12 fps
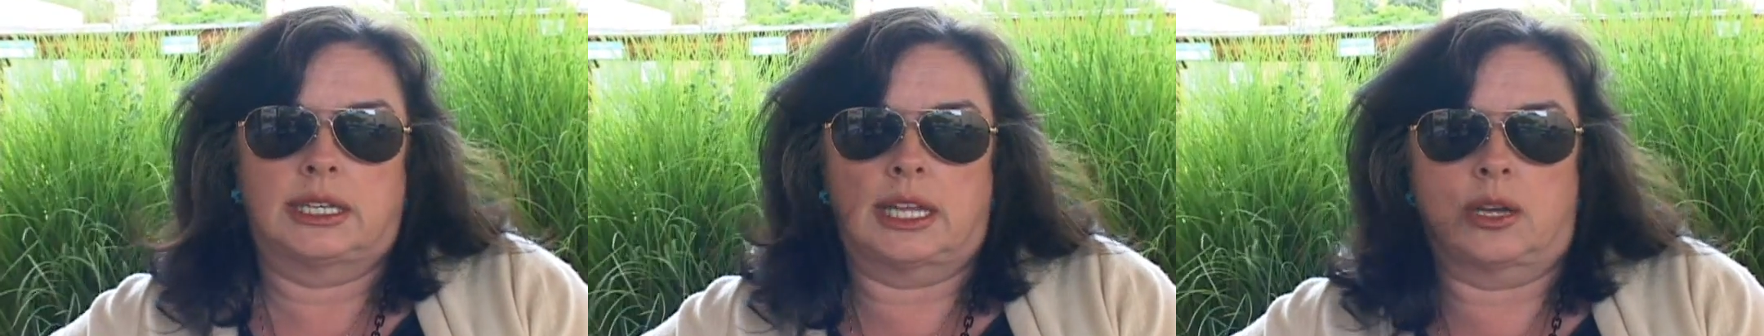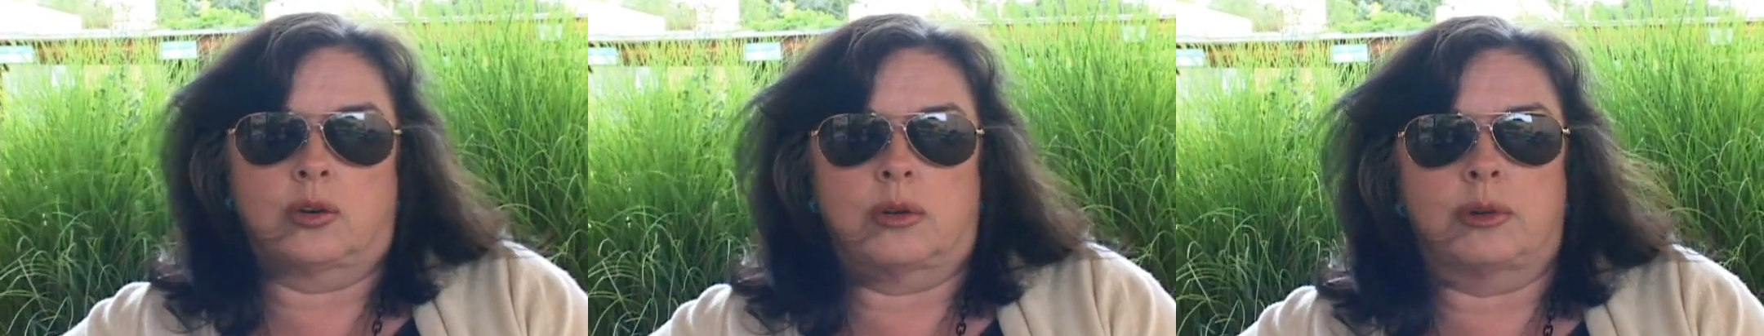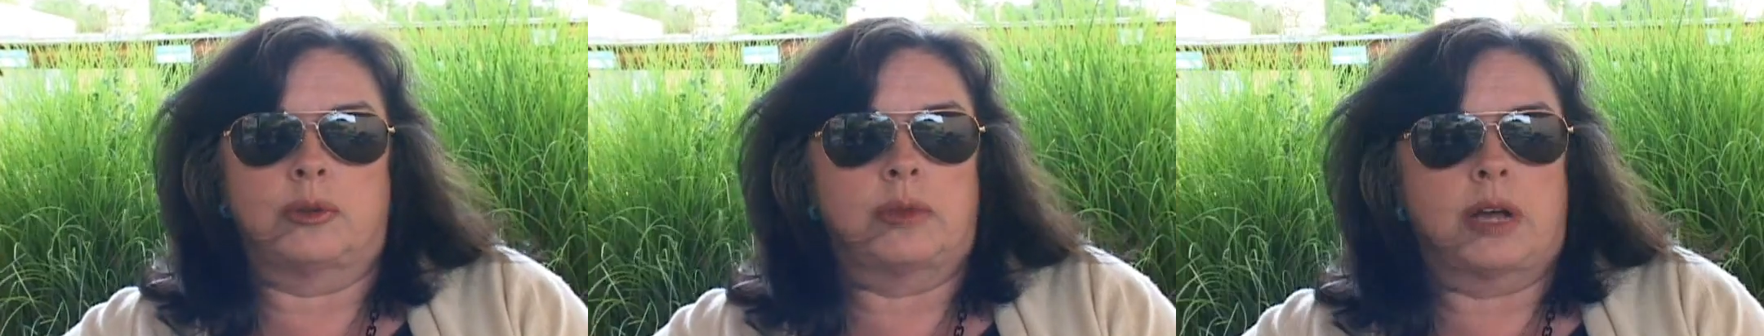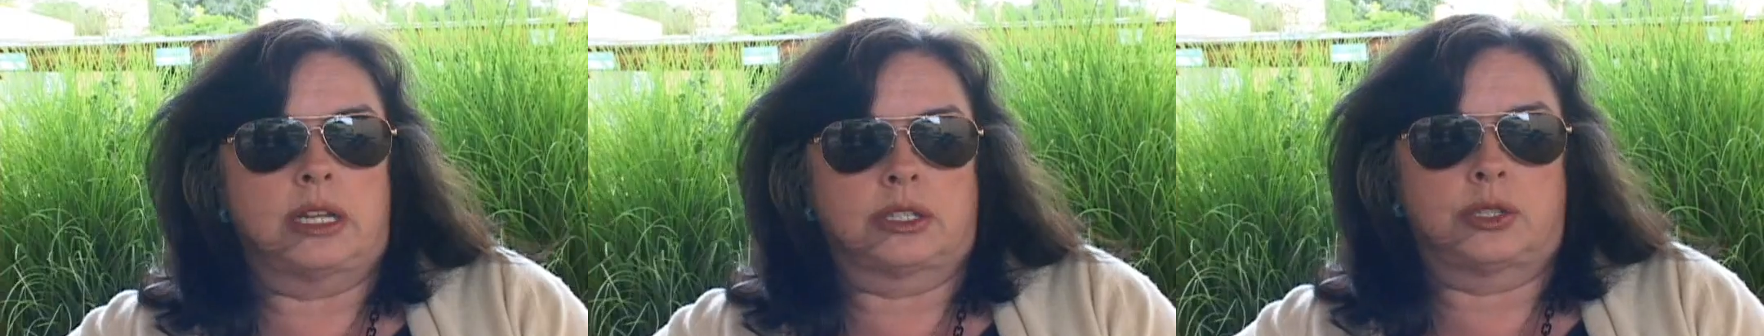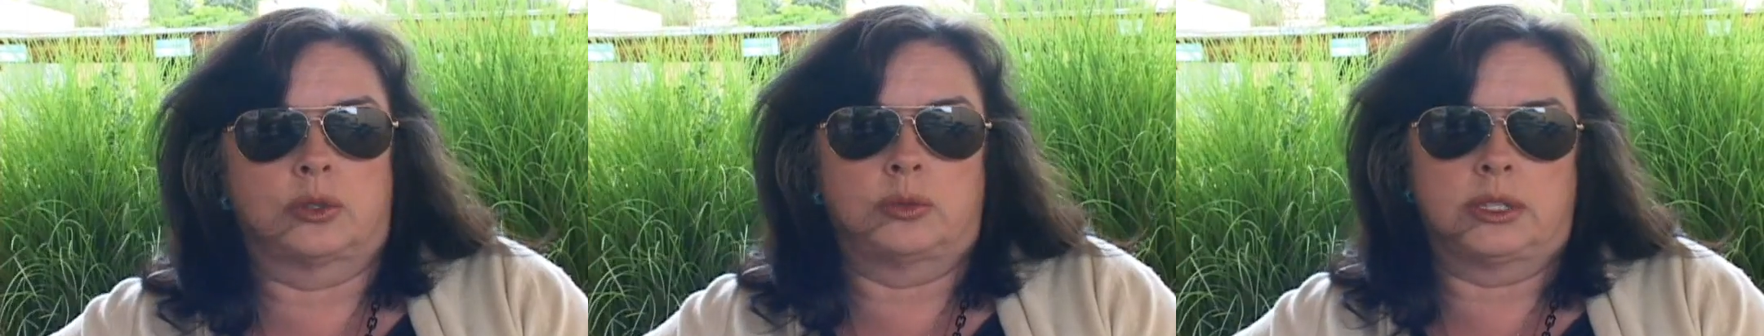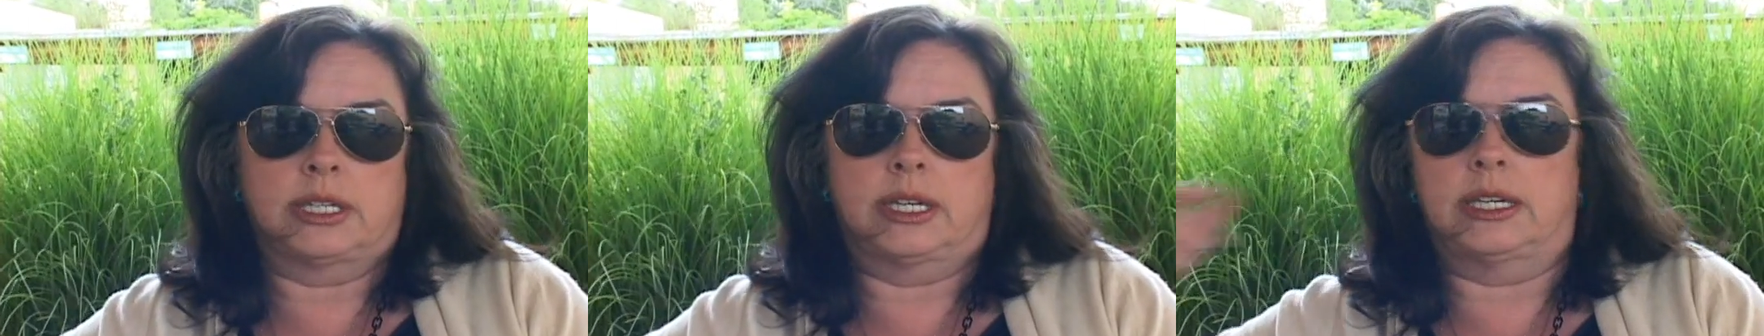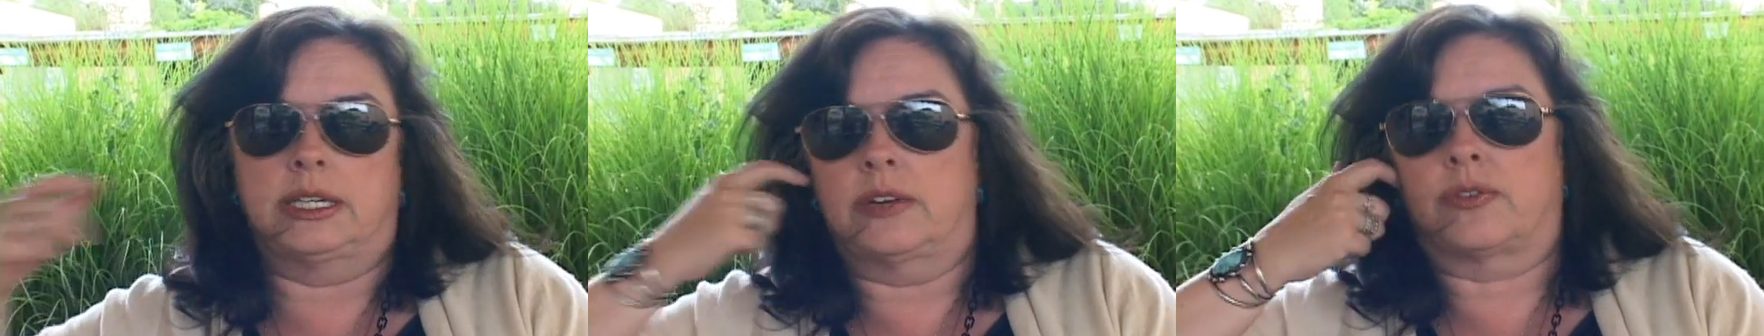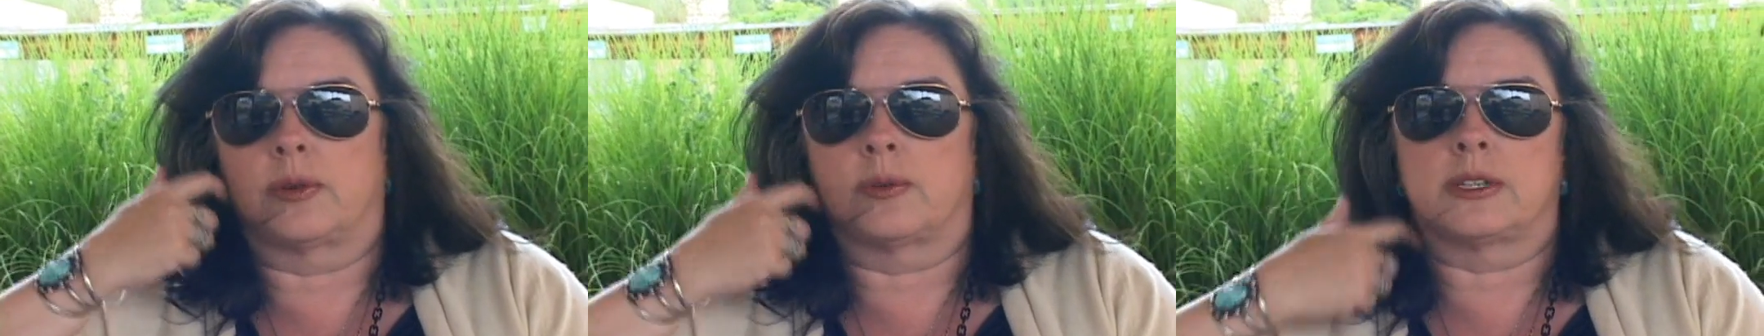that hormone molecule will hit a
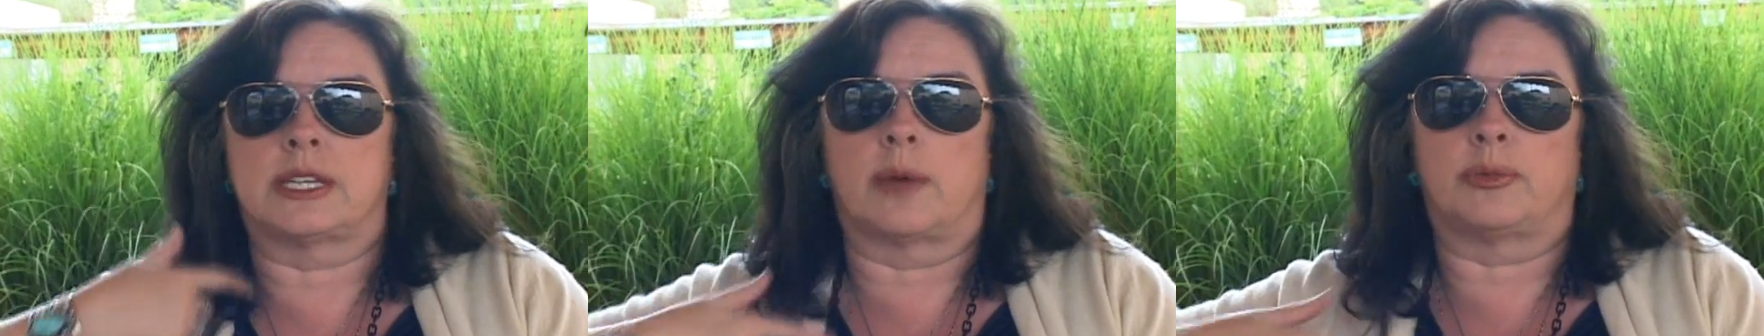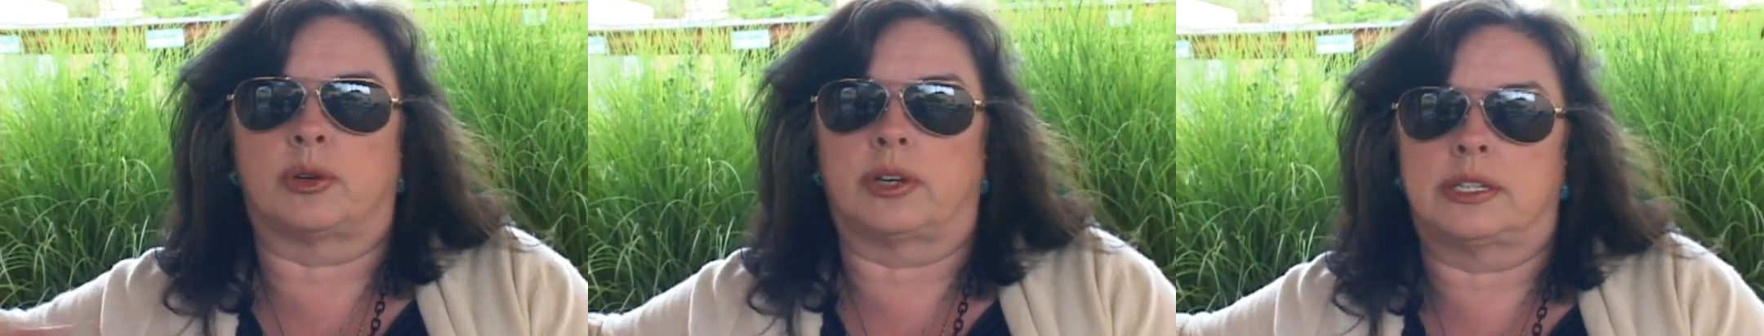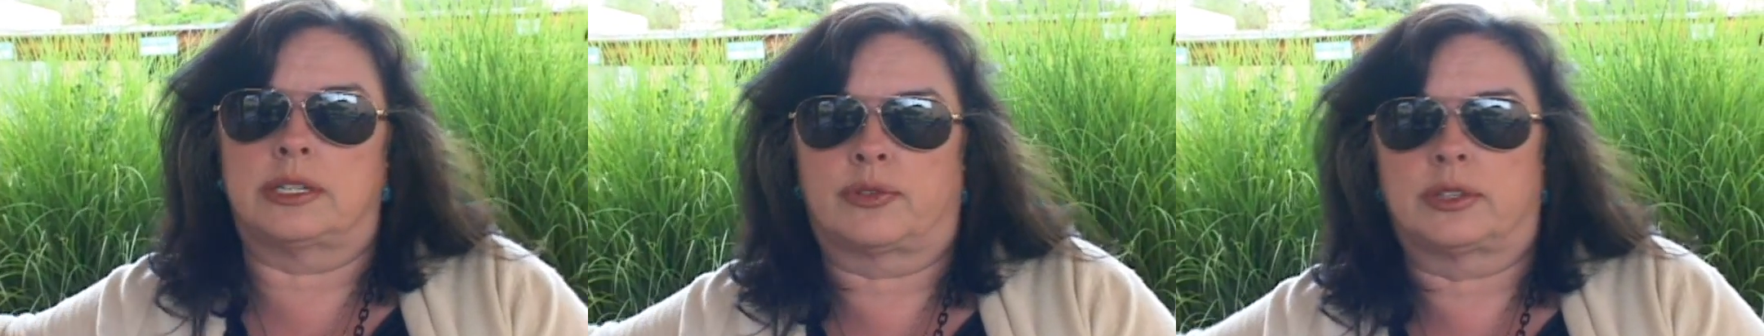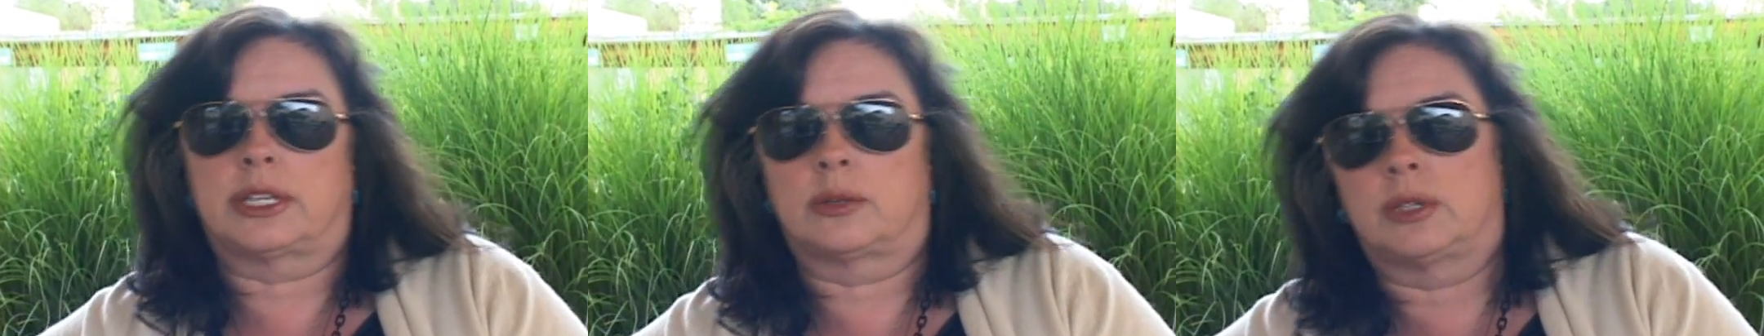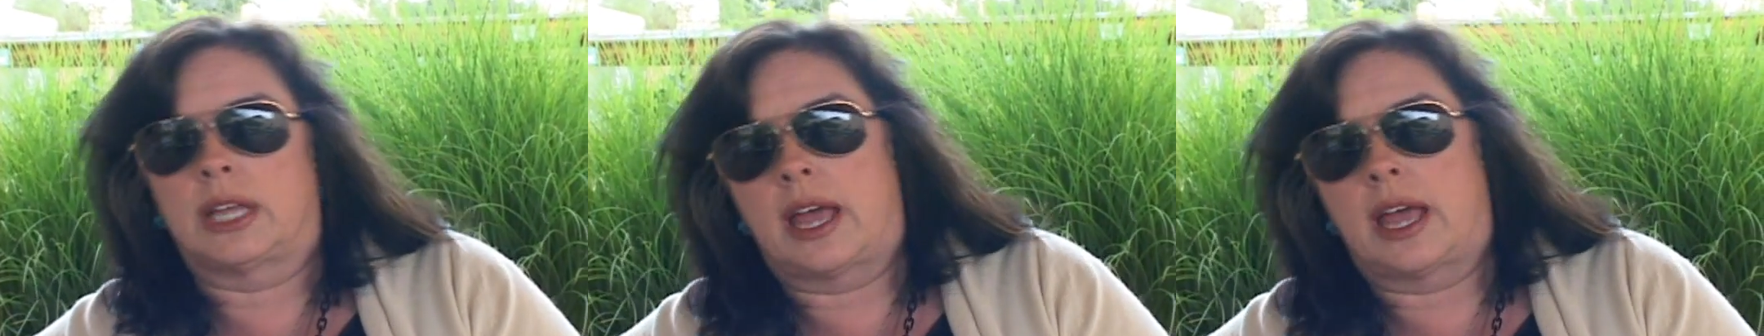different receptor and a different thing will